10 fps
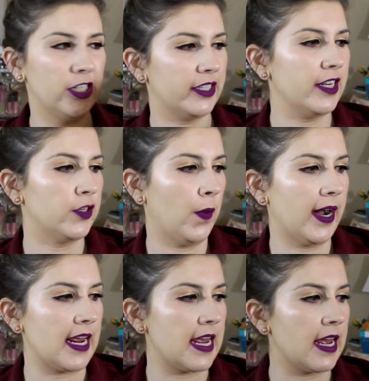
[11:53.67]
It's like
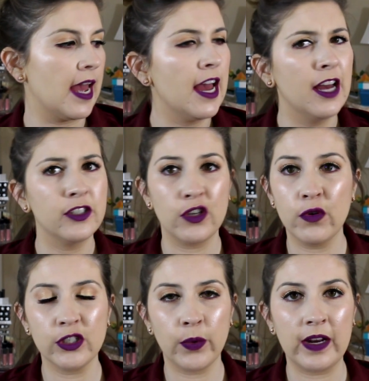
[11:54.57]
$22
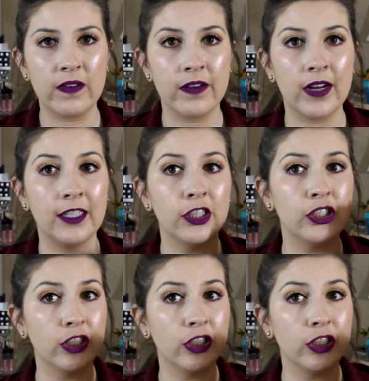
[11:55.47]
or $25.